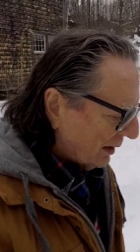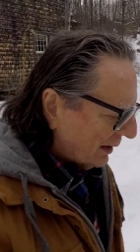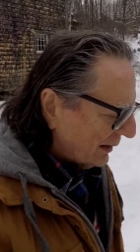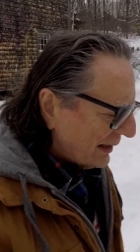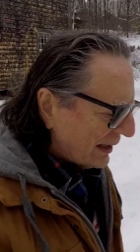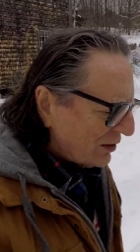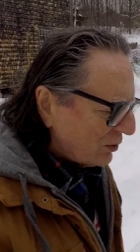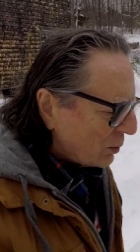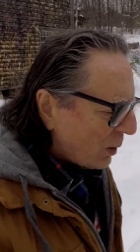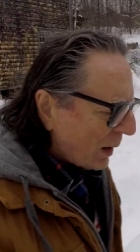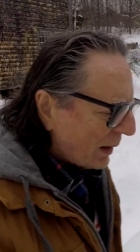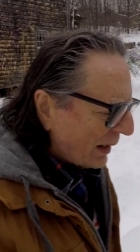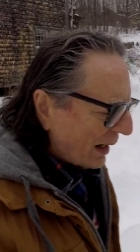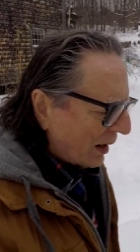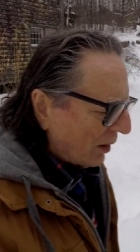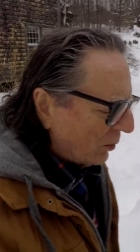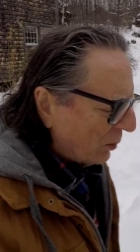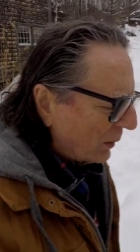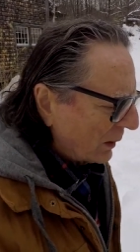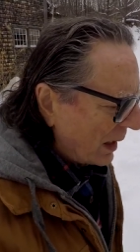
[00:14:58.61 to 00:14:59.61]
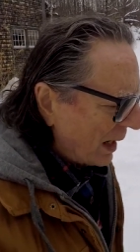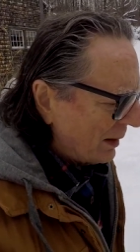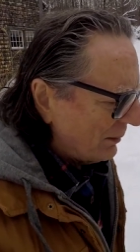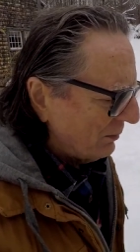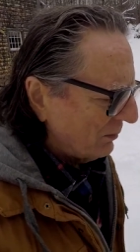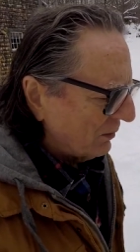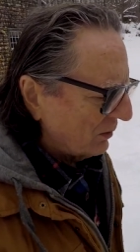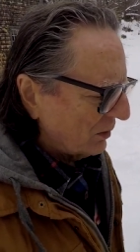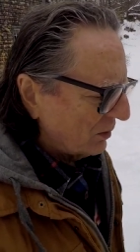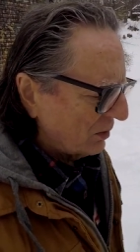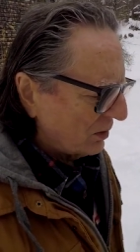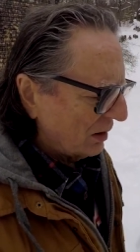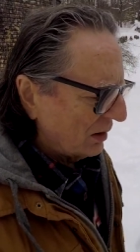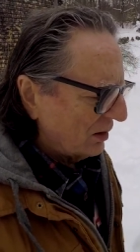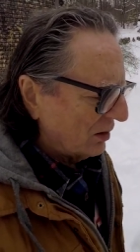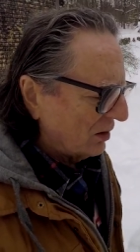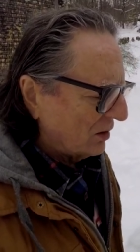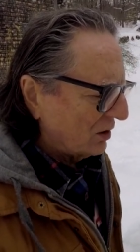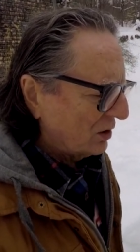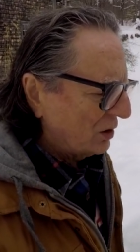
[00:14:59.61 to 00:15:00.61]
That's why I, when I'm
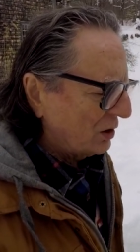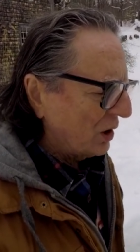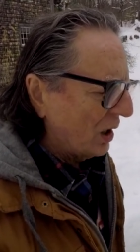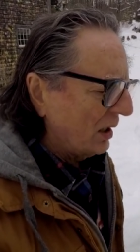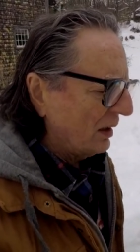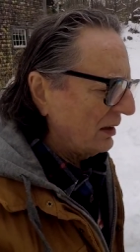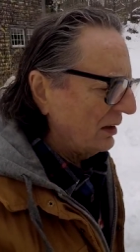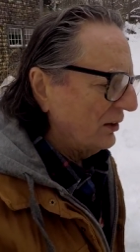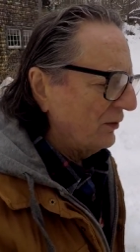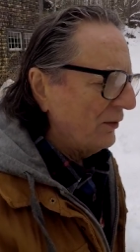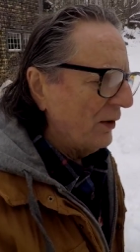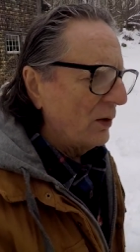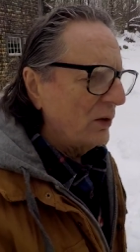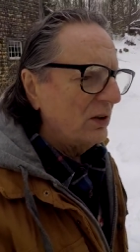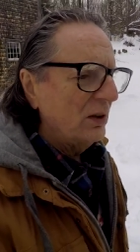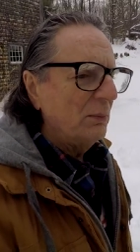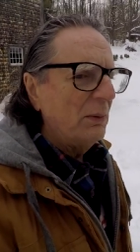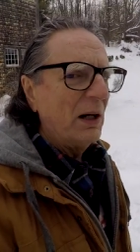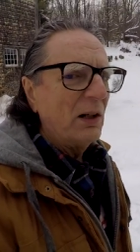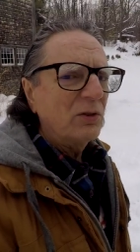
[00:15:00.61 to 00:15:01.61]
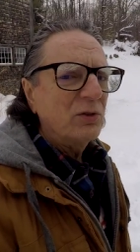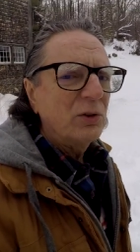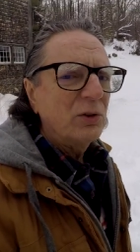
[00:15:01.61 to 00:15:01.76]
talking to folks about